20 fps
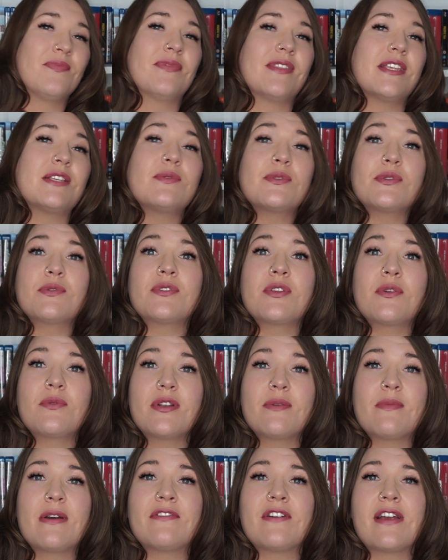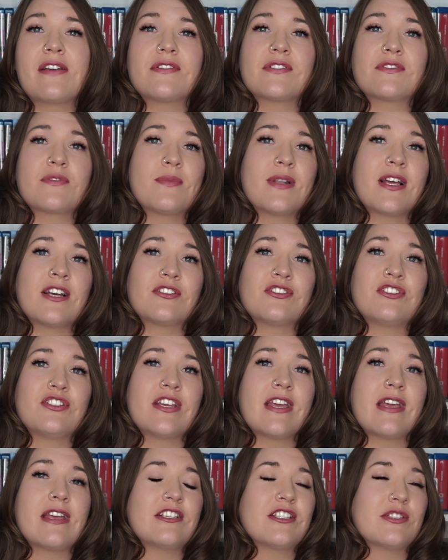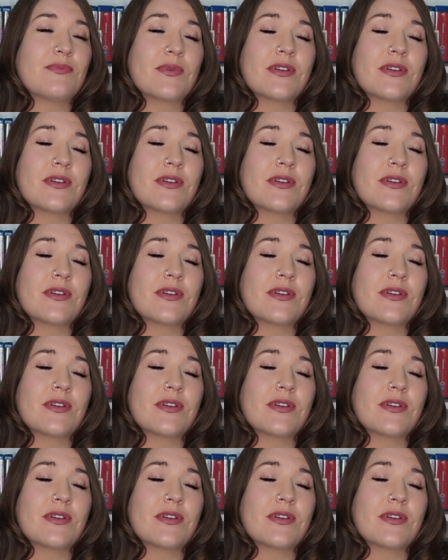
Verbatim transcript: This was also one of my favourites from last year just